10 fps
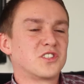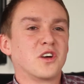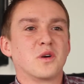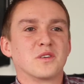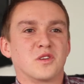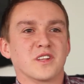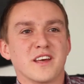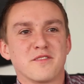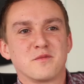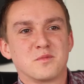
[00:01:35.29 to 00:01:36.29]
So I was only
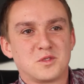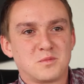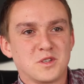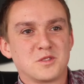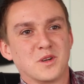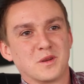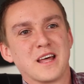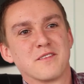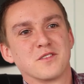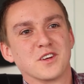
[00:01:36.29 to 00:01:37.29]
there, supposed to be only
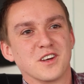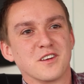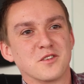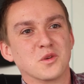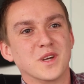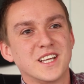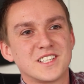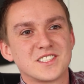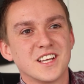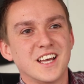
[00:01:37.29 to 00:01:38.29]
there for a few
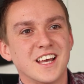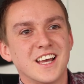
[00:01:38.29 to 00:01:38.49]
weeks.